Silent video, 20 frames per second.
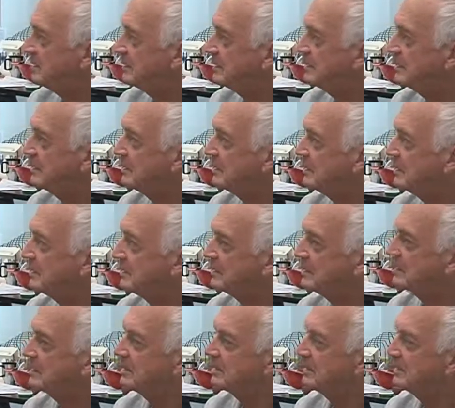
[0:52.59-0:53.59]

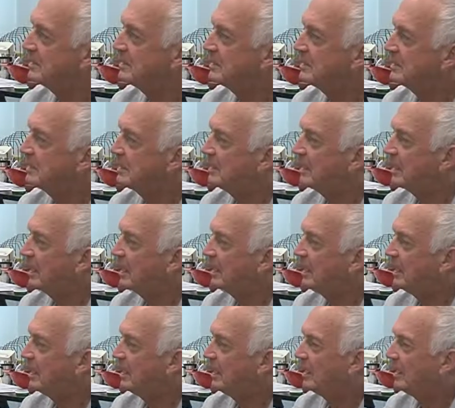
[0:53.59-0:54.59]

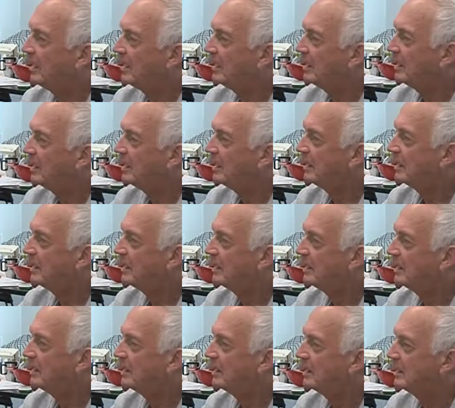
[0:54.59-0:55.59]

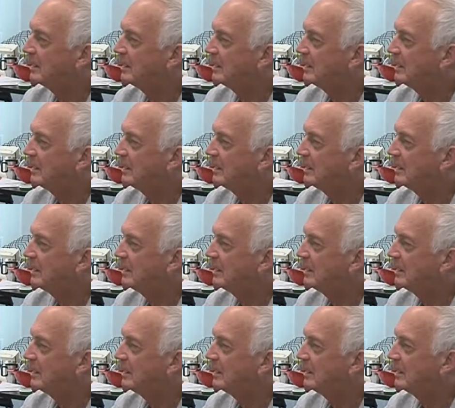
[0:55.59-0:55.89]
(silent)